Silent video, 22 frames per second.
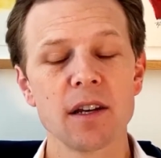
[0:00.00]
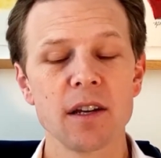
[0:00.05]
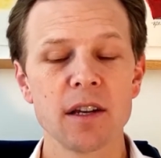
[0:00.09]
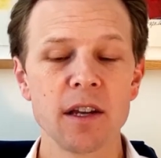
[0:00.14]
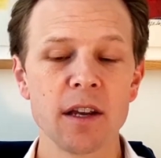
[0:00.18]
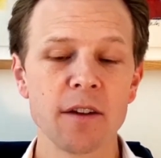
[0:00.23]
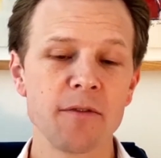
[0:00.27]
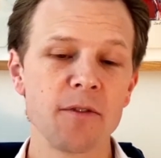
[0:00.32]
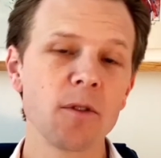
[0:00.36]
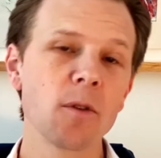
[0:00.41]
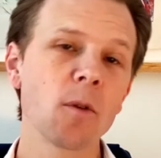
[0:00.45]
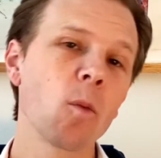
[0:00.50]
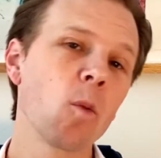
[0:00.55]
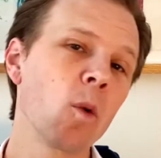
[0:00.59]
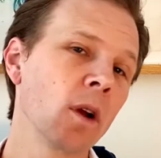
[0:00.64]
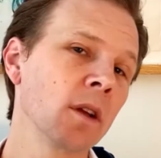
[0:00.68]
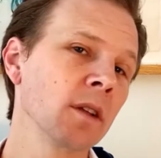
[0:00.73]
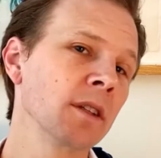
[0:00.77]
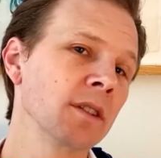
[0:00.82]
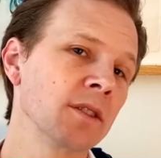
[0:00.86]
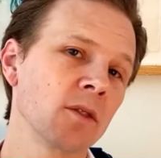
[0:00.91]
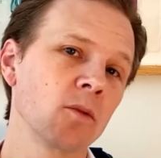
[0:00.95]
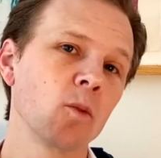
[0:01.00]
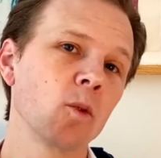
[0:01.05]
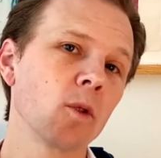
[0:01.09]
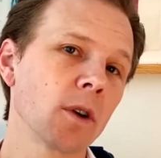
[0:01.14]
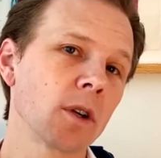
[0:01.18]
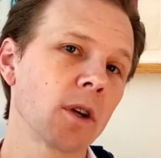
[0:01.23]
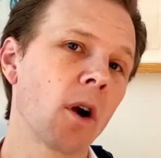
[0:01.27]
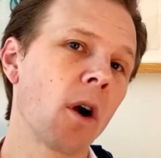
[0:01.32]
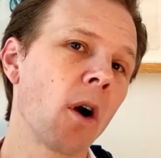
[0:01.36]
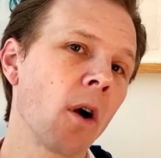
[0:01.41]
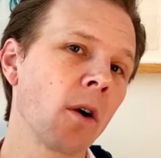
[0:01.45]
if you're willing to
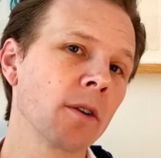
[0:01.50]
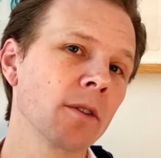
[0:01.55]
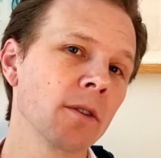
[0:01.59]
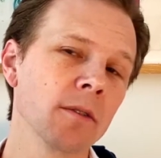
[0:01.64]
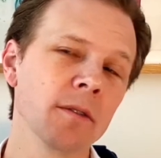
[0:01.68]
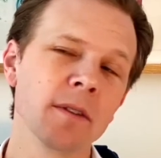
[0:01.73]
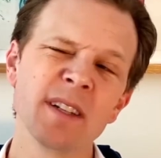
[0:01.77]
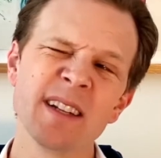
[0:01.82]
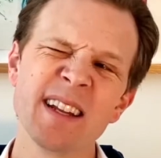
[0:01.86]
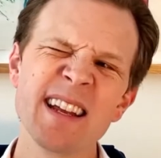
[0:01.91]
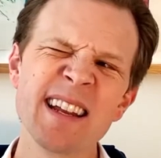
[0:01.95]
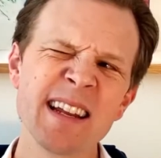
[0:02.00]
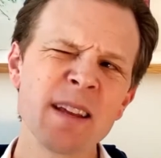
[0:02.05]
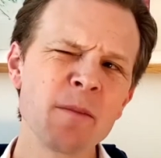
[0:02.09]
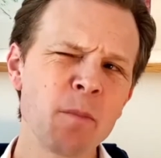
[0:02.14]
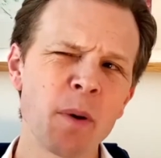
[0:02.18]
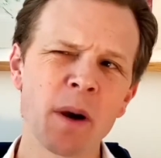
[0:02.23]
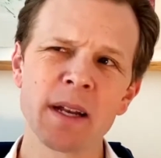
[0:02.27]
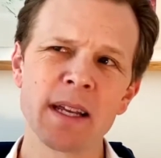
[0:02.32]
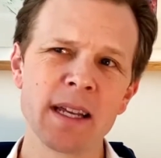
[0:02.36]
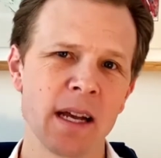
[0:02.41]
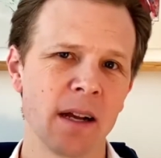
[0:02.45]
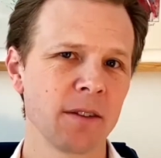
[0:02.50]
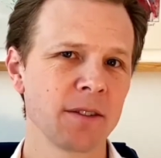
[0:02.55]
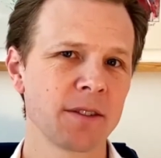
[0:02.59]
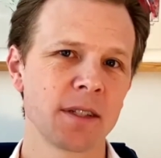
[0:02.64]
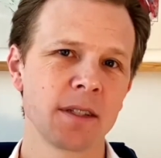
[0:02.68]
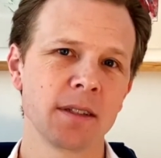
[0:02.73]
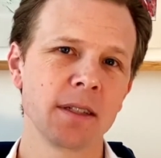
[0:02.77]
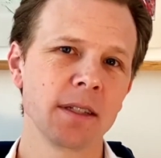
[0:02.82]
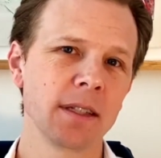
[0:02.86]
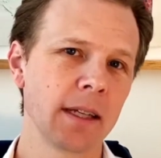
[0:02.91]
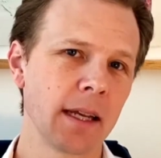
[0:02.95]
work harder than anybody else
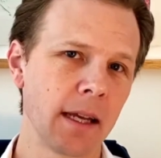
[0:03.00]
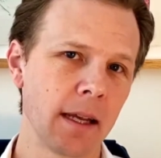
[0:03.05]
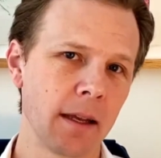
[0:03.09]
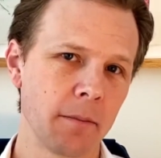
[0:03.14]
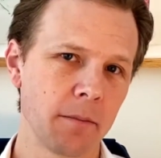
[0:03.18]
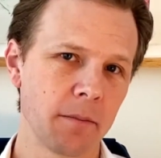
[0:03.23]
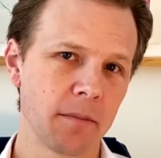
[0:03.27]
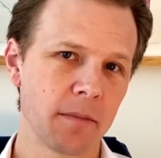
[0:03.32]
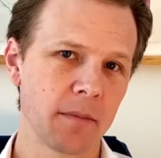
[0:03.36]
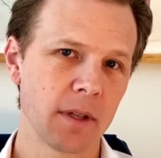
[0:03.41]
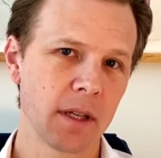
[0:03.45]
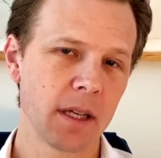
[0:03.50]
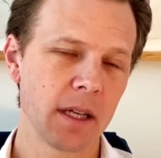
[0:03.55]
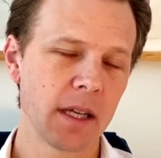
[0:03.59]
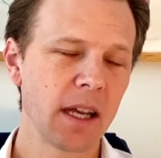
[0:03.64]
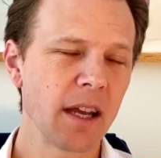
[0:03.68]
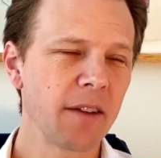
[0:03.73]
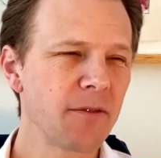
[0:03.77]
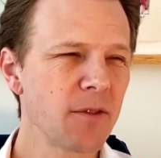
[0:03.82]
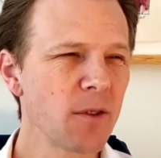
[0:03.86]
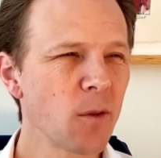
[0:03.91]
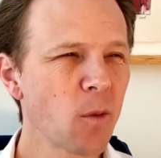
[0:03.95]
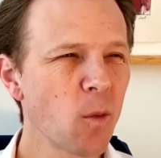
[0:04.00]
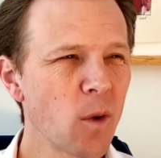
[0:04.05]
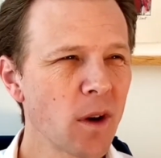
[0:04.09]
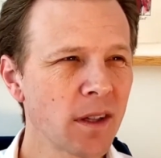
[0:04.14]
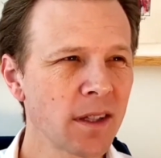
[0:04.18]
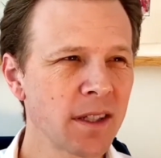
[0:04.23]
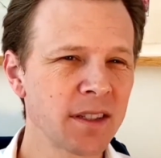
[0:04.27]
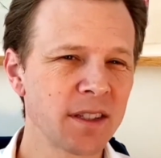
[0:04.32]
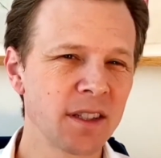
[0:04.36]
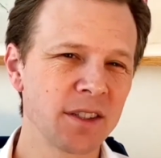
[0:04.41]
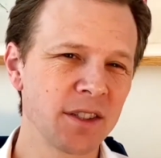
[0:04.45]
in the game, if you're
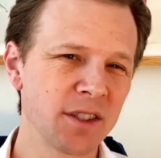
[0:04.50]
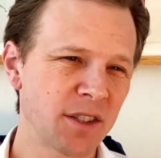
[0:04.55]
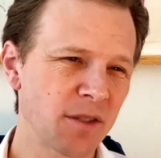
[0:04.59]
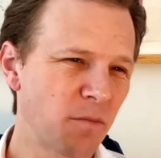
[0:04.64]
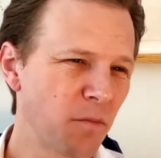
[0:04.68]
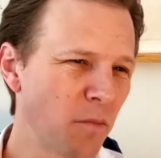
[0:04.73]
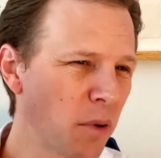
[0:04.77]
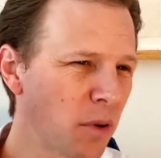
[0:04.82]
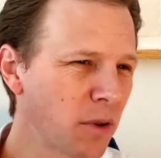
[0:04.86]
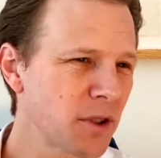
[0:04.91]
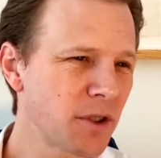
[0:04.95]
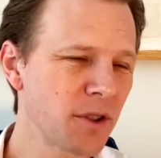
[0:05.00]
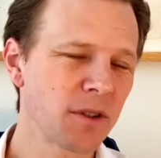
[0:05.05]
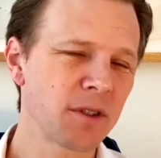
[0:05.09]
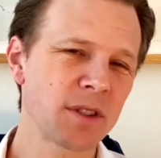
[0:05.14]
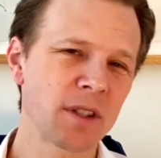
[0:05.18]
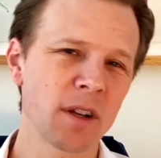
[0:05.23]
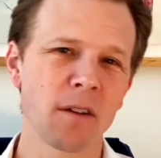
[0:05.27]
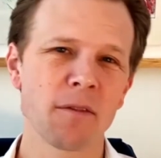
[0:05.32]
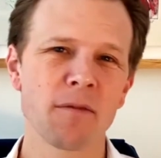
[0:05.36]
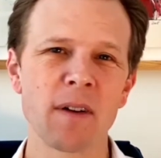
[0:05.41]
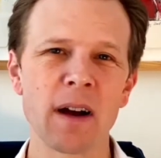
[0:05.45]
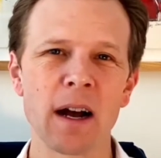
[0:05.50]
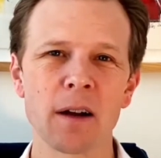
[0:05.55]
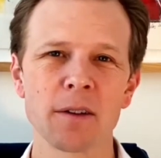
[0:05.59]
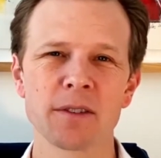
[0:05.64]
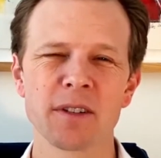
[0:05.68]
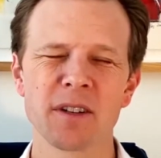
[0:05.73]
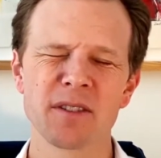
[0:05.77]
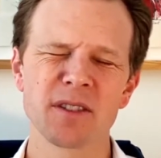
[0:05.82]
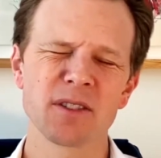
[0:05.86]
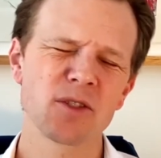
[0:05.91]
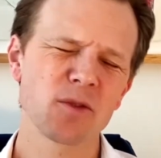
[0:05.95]
willing to just put yourself out
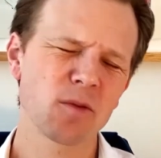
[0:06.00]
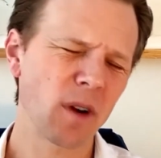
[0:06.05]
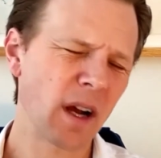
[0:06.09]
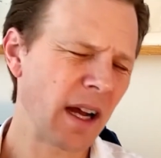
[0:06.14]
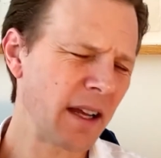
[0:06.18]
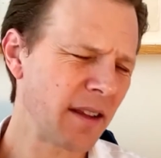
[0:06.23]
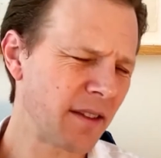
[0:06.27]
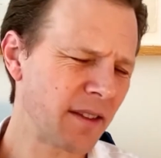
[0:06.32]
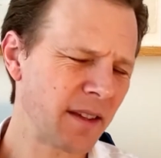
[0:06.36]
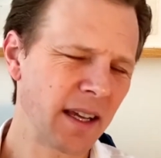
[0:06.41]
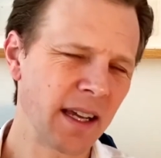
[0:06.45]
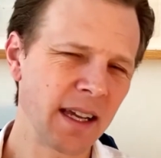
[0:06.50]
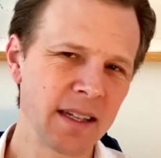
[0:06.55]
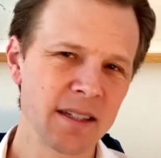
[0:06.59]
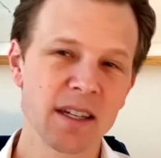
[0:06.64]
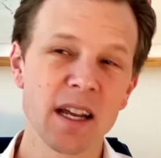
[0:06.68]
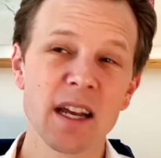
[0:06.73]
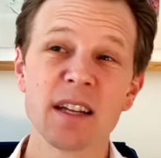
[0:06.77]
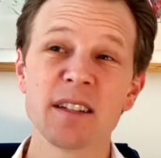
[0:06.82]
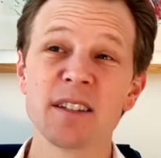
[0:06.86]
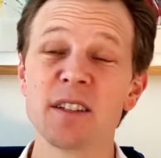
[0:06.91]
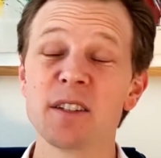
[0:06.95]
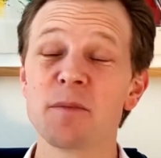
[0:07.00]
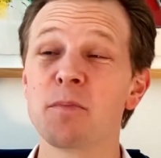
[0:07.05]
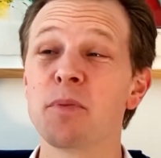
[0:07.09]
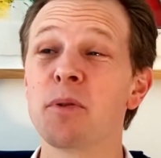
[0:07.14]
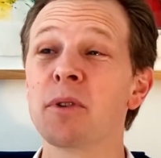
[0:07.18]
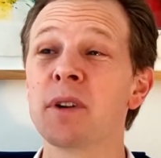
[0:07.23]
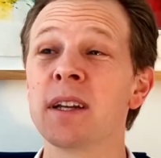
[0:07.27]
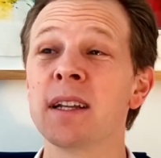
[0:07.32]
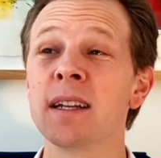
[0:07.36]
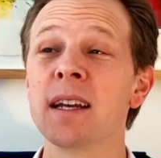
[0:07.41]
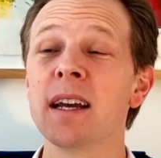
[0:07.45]
there to try things, just
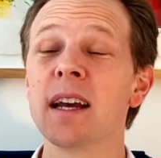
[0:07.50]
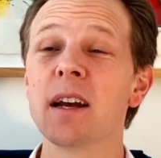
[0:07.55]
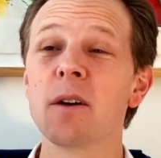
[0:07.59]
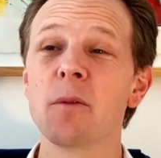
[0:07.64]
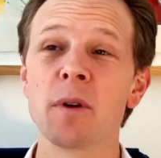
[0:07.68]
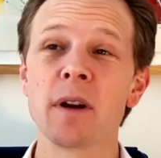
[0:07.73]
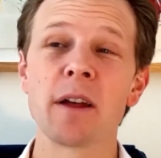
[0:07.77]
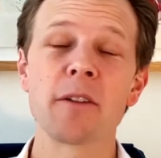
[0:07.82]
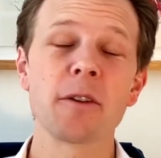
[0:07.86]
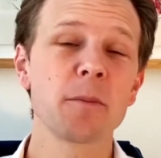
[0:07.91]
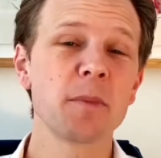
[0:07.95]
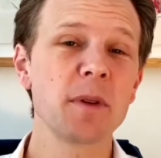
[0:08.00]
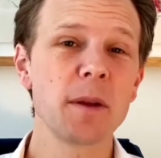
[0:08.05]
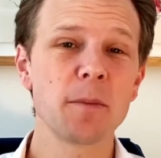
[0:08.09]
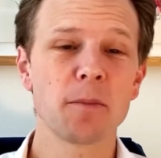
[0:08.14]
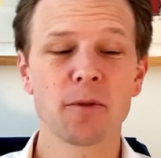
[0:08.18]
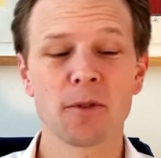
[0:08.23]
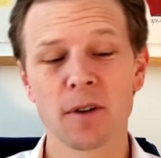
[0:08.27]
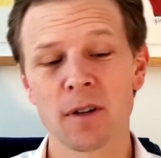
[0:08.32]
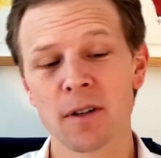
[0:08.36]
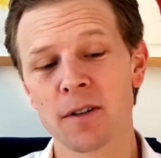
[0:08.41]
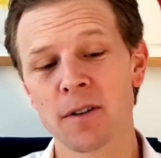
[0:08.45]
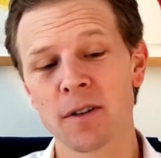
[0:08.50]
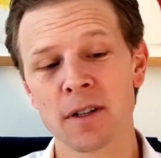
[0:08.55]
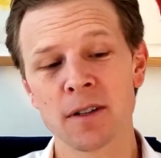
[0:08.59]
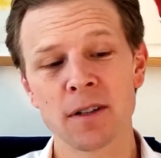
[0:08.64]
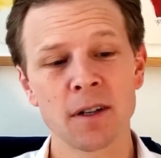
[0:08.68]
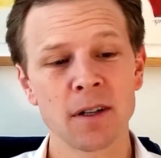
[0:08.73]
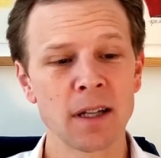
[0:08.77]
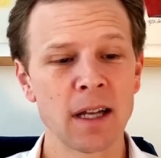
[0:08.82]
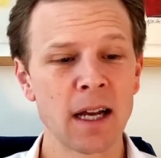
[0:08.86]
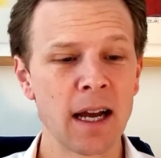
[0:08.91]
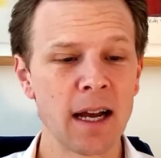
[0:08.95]
put in, when other people are learning
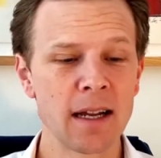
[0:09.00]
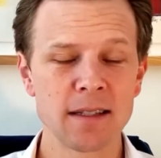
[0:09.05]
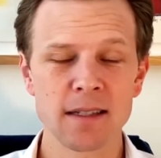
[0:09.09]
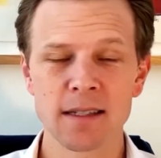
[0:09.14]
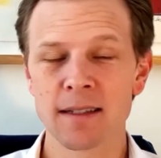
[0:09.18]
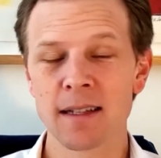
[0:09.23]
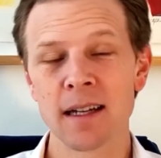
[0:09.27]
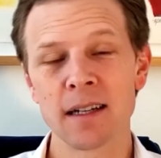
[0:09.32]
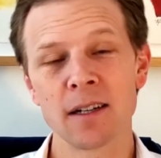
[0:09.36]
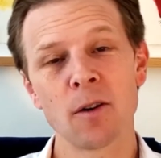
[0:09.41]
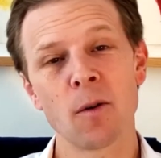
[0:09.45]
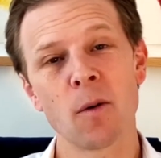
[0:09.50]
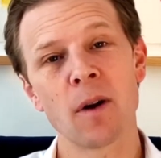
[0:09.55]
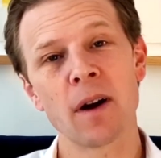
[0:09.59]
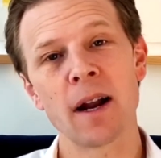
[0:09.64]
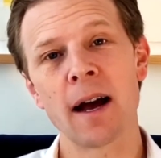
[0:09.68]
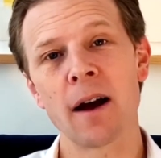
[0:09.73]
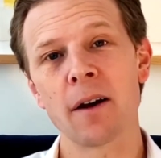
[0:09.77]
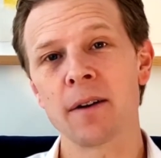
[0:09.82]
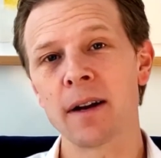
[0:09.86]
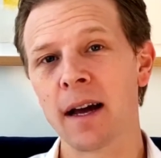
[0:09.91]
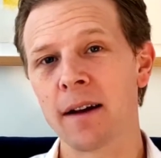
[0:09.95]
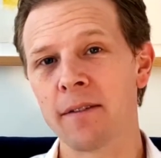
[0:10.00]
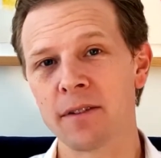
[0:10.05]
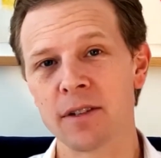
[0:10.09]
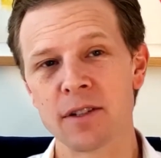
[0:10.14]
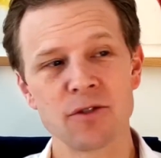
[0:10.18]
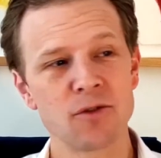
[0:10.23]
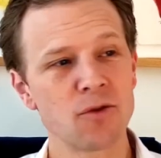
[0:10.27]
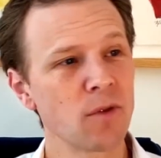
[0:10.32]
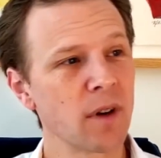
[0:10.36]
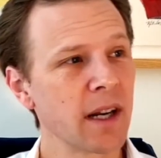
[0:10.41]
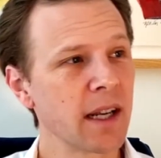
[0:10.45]
their lines and then going out and having a
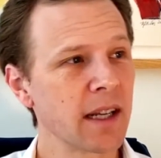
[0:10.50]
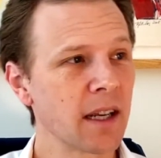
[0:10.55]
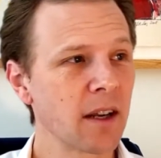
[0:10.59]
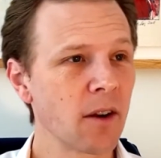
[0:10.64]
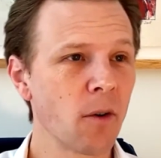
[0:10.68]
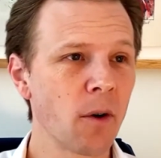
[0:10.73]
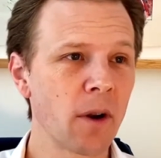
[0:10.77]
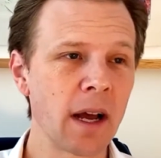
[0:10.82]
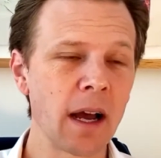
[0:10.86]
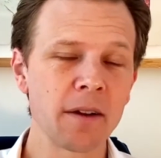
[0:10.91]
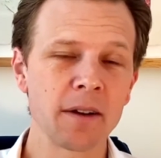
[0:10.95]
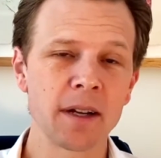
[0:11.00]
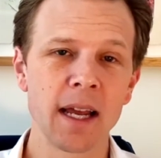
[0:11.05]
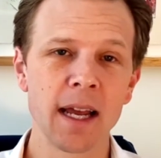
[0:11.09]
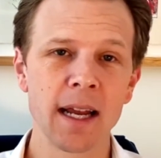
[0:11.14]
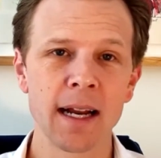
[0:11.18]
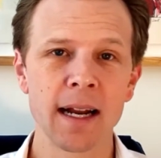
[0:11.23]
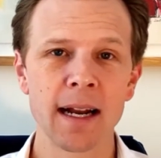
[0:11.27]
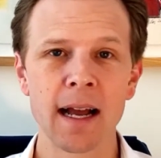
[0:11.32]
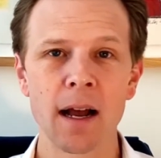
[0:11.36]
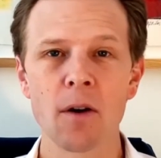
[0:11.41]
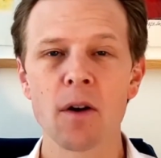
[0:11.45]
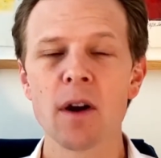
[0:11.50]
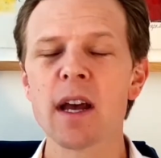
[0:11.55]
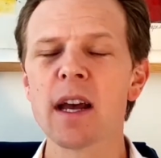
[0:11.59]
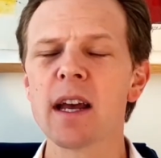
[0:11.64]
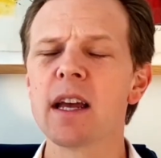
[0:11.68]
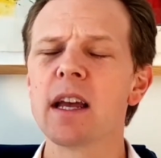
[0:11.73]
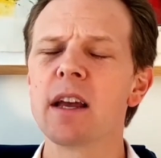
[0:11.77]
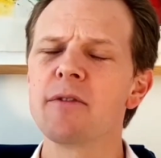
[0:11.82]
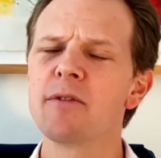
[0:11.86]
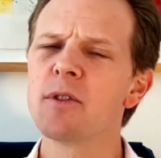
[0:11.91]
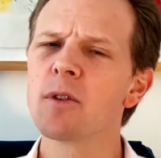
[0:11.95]
drink and going out and hanging out,
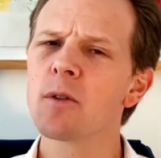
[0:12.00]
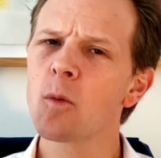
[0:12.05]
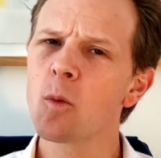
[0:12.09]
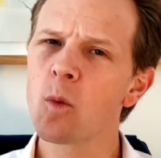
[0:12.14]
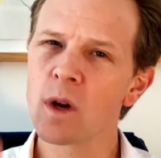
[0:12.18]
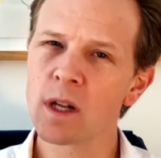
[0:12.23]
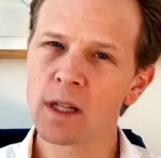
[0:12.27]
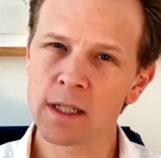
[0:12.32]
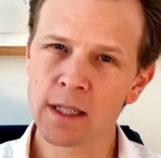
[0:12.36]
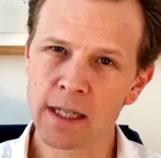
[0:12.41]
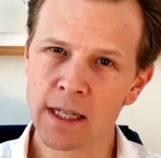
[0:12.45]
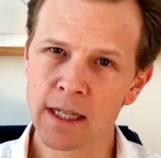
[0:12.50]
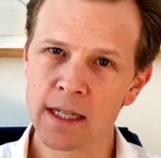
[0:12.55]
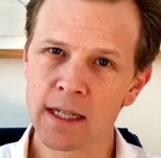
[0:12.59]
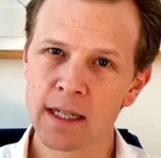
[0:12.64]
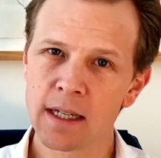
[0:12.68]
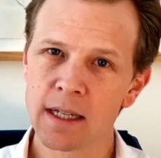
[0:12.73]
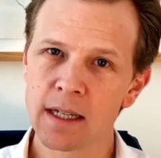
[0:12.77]
if you're willing